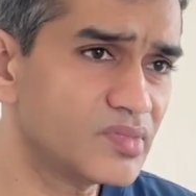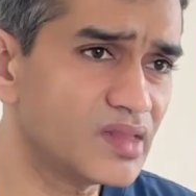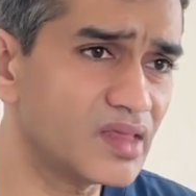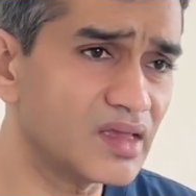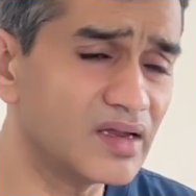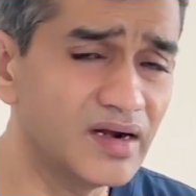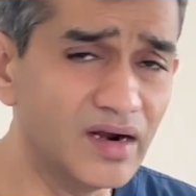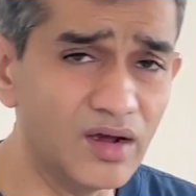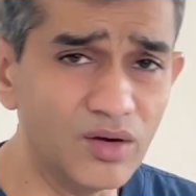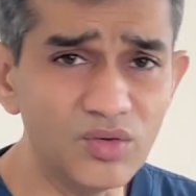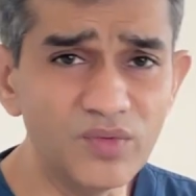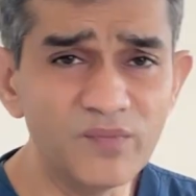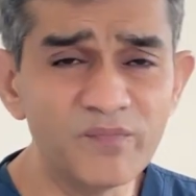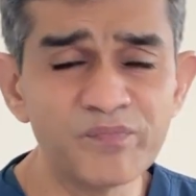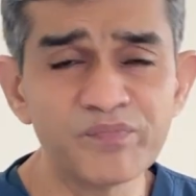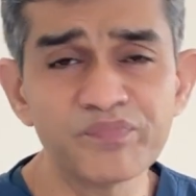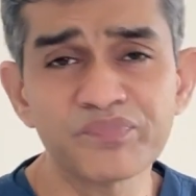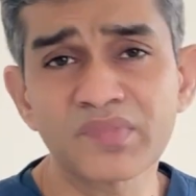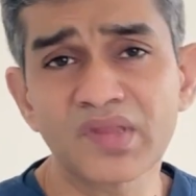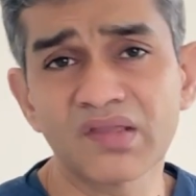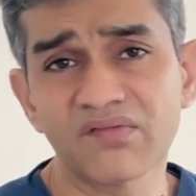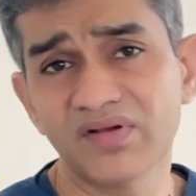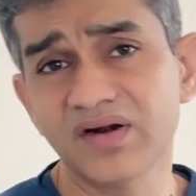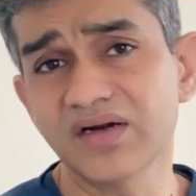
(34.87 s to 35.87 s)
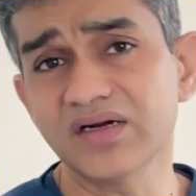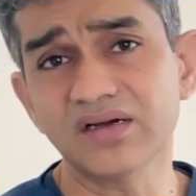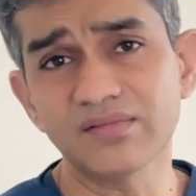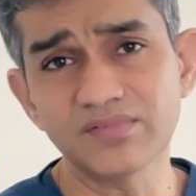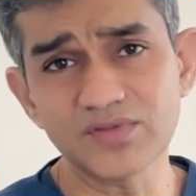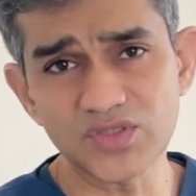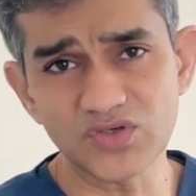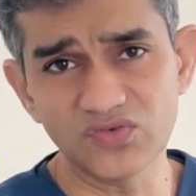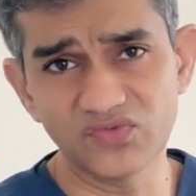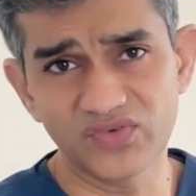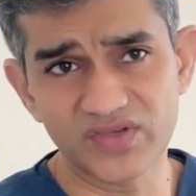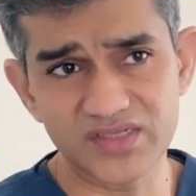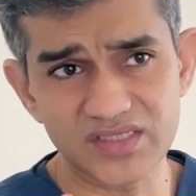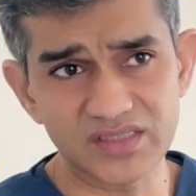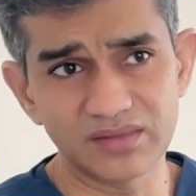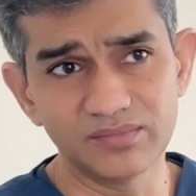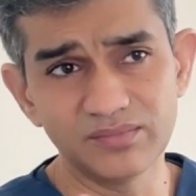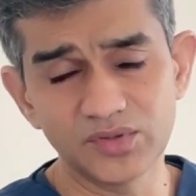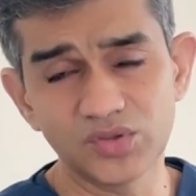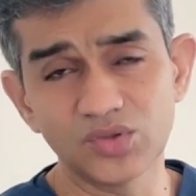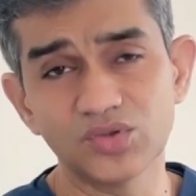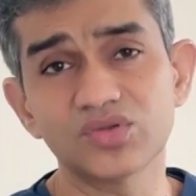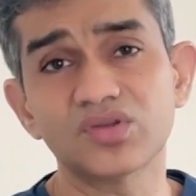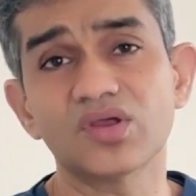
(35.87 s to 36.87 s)
Now, when it comes to
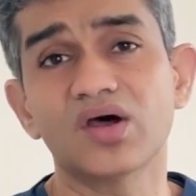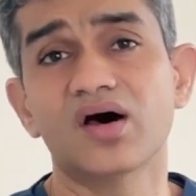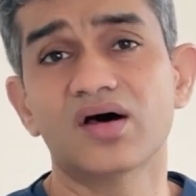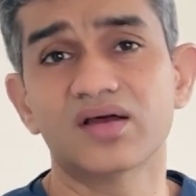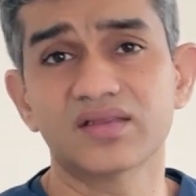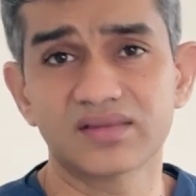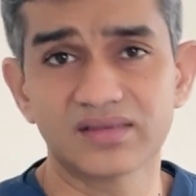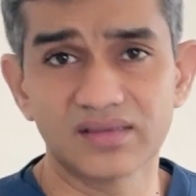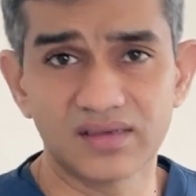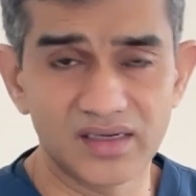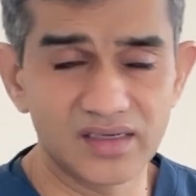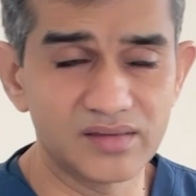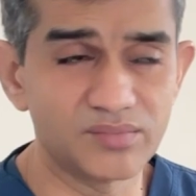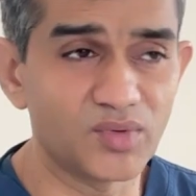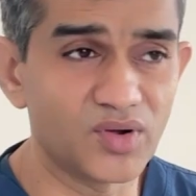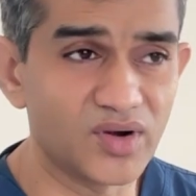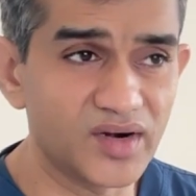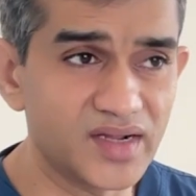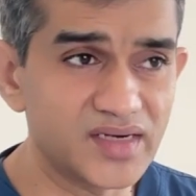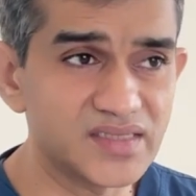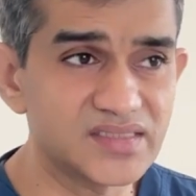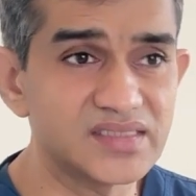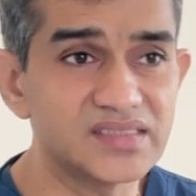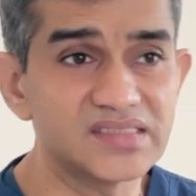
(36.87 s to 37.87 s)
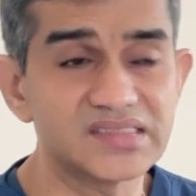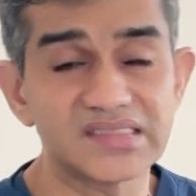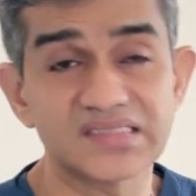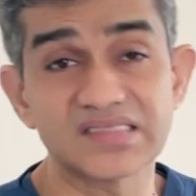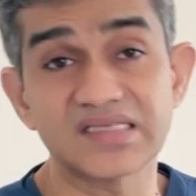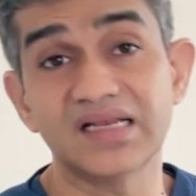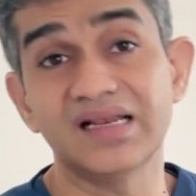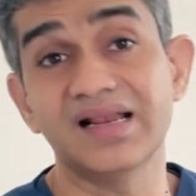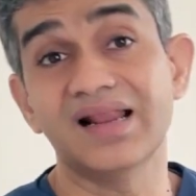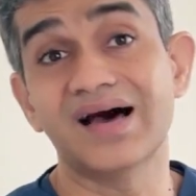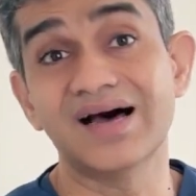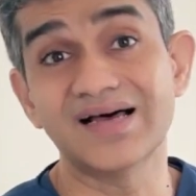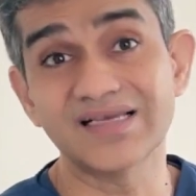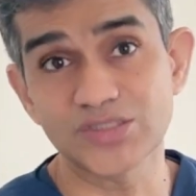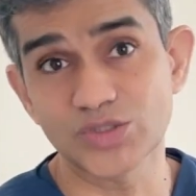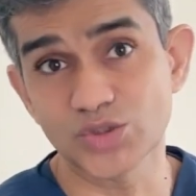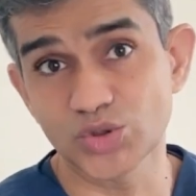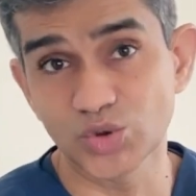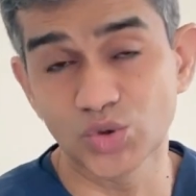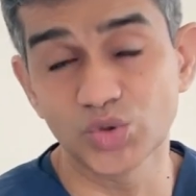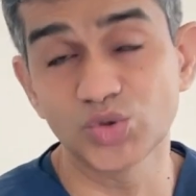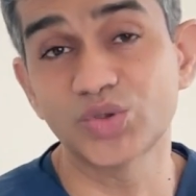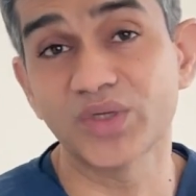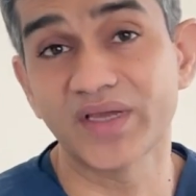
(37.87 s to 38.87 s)
wisdom tooth or third molar, since it's the last
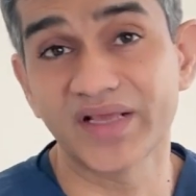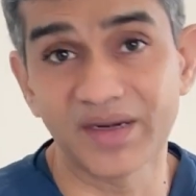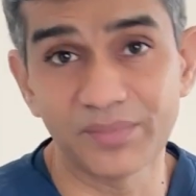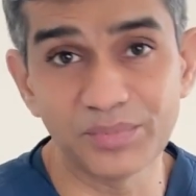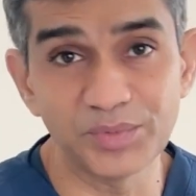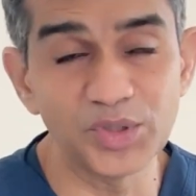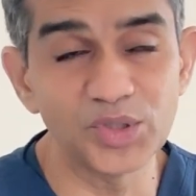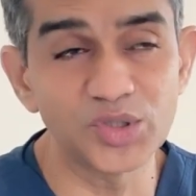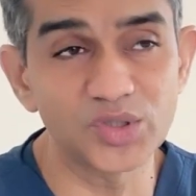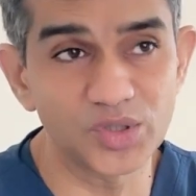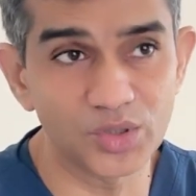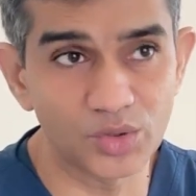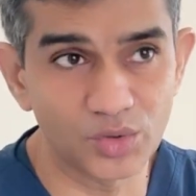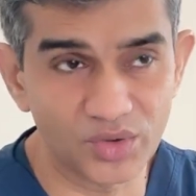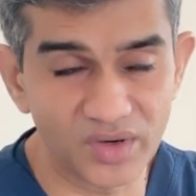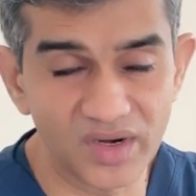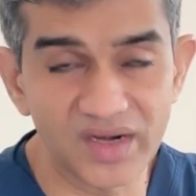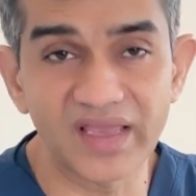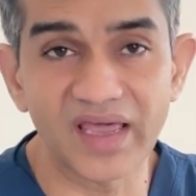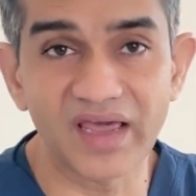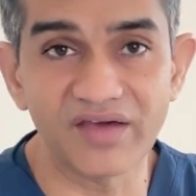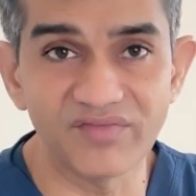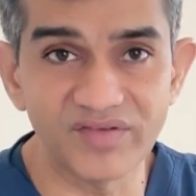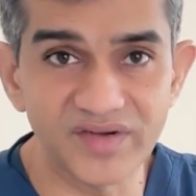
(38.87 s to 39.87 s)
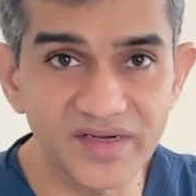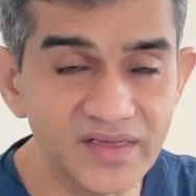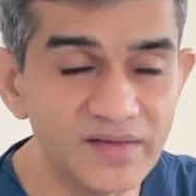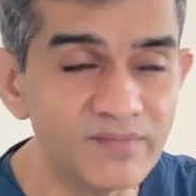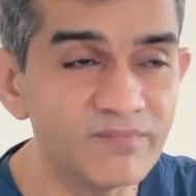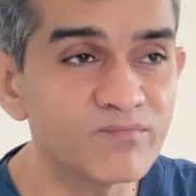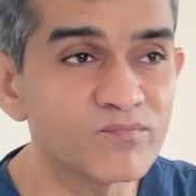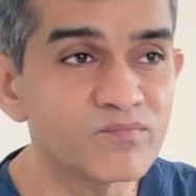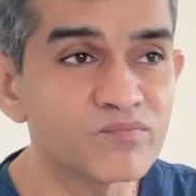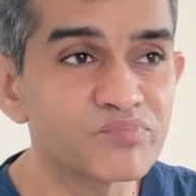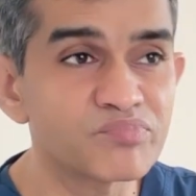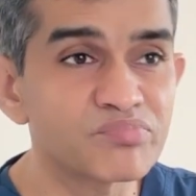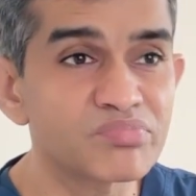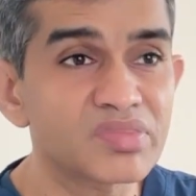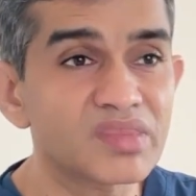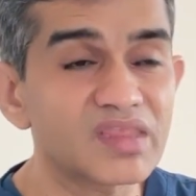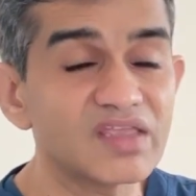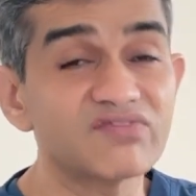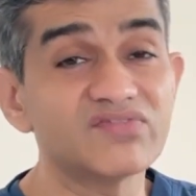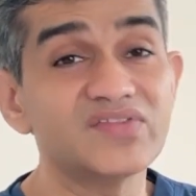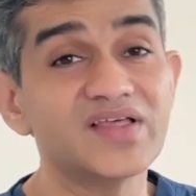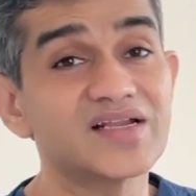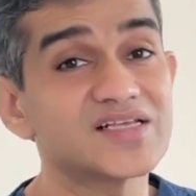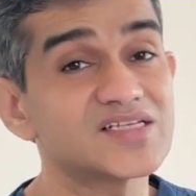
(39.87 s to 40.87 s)
tooth to erupt into the oral cavity,
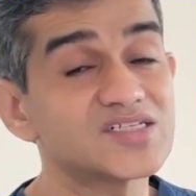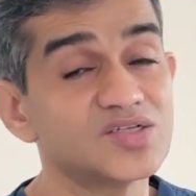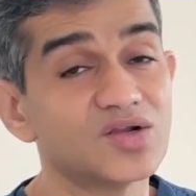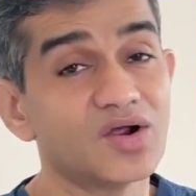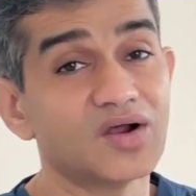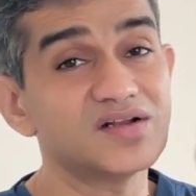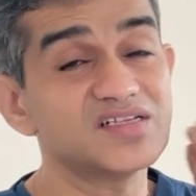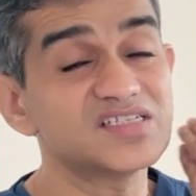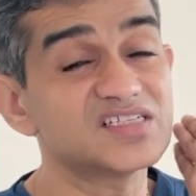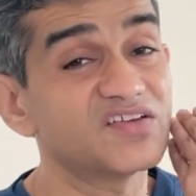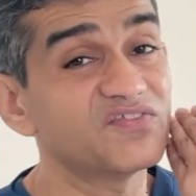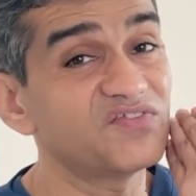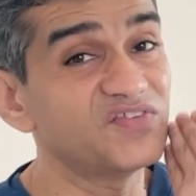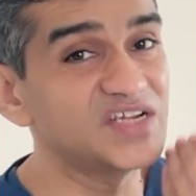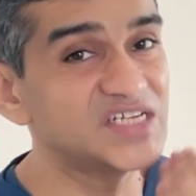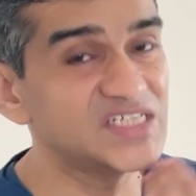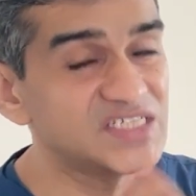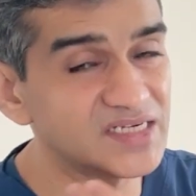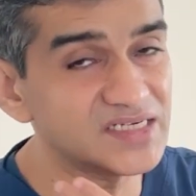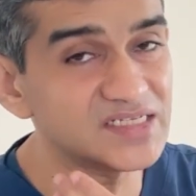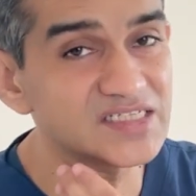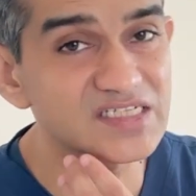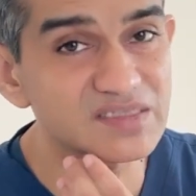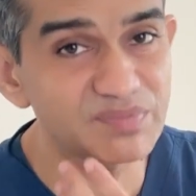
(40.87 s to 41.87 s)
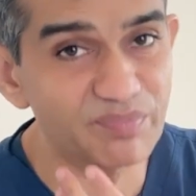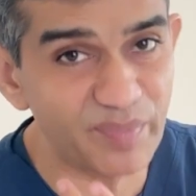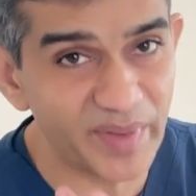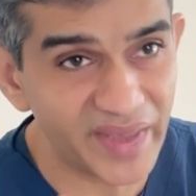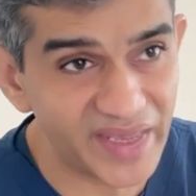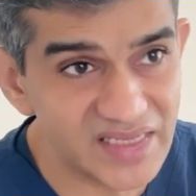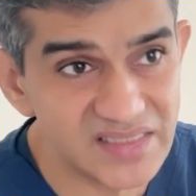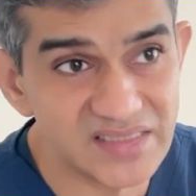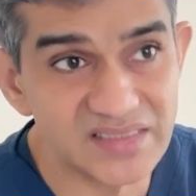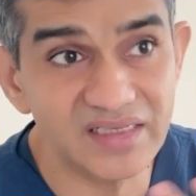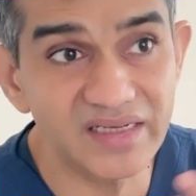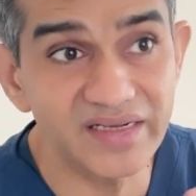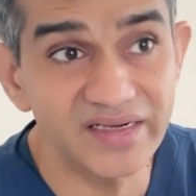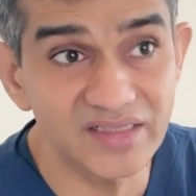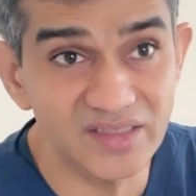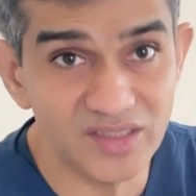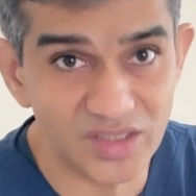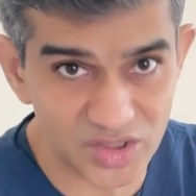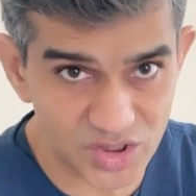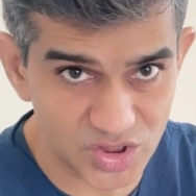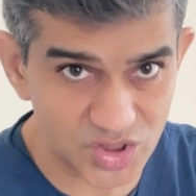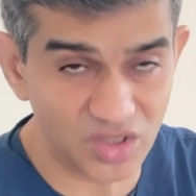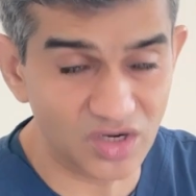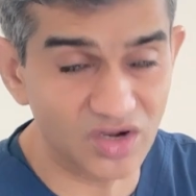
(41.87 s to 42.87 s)
if there is not sufficient space in the
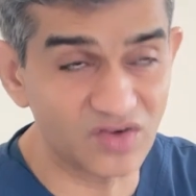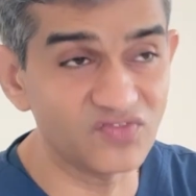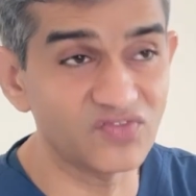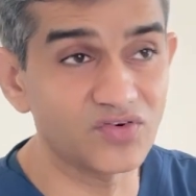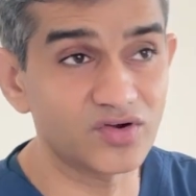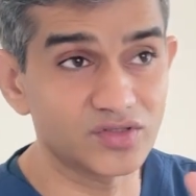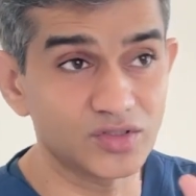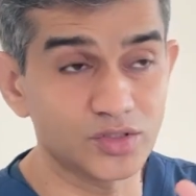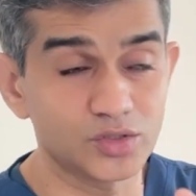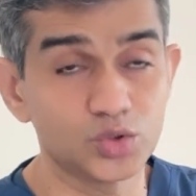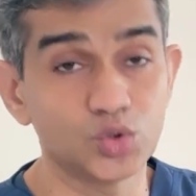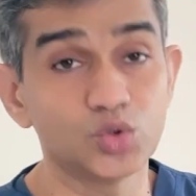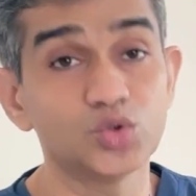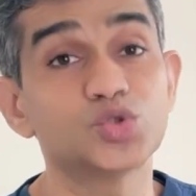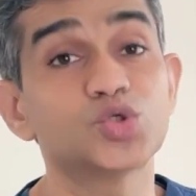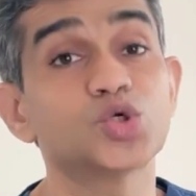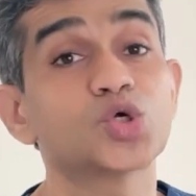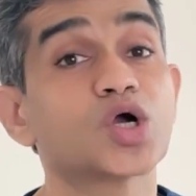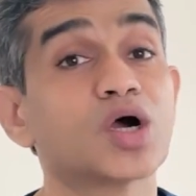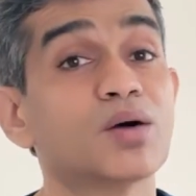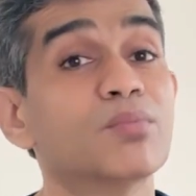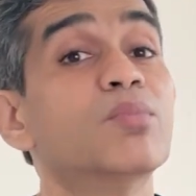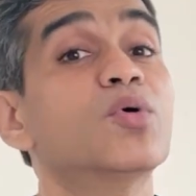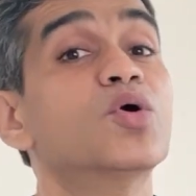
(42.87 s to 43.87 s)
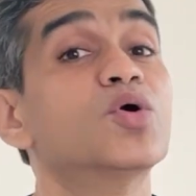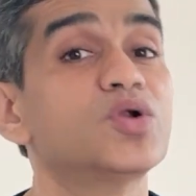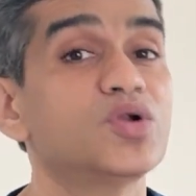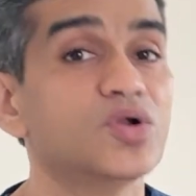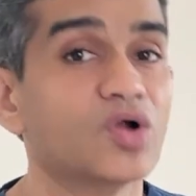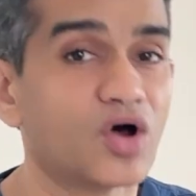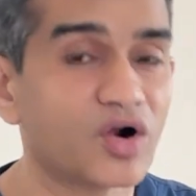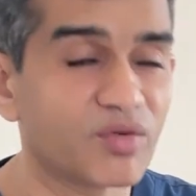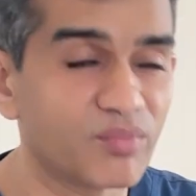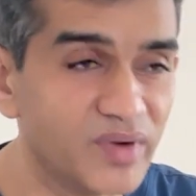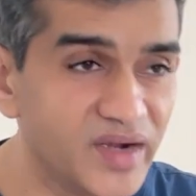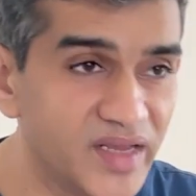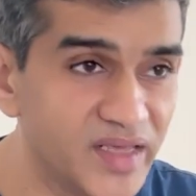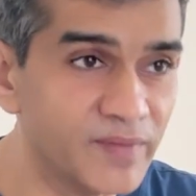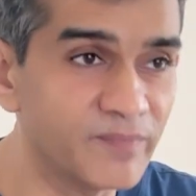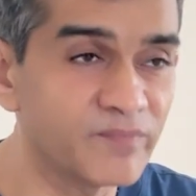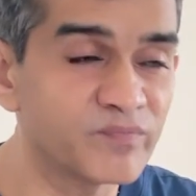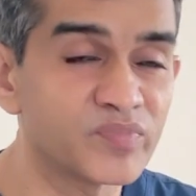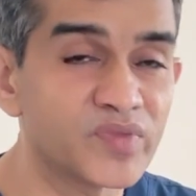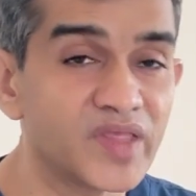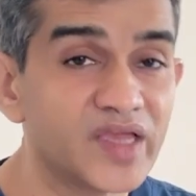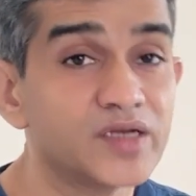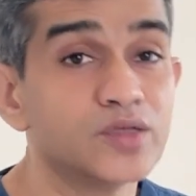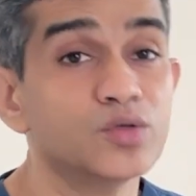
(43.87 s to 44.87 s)
jaw for the tooth to come out normally,
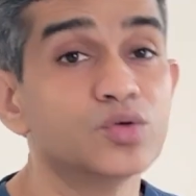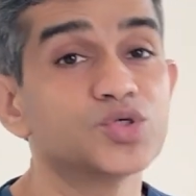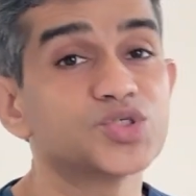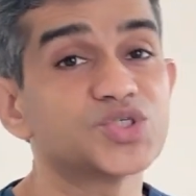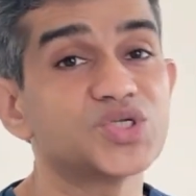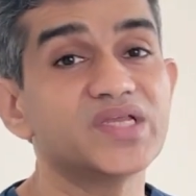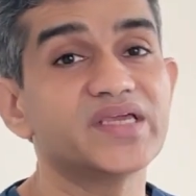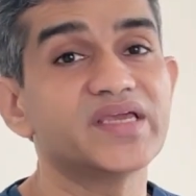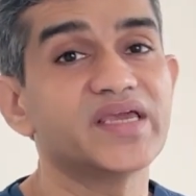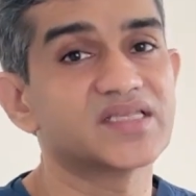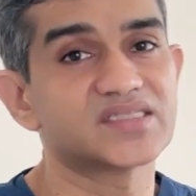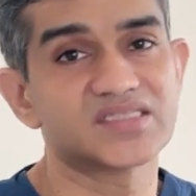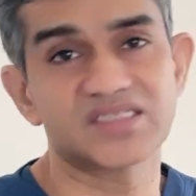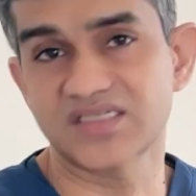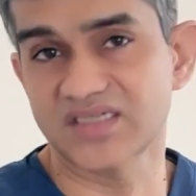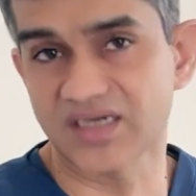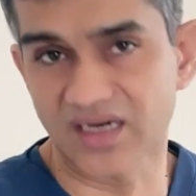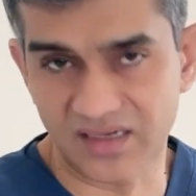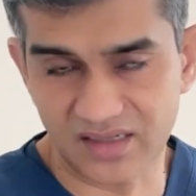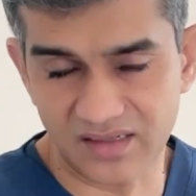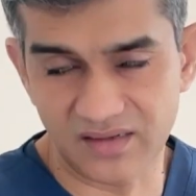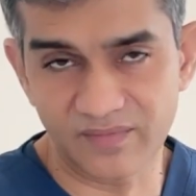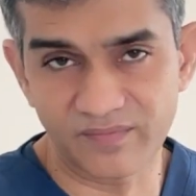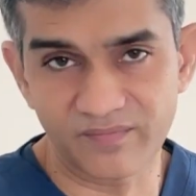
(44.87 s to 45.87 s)
it usually gets stuck.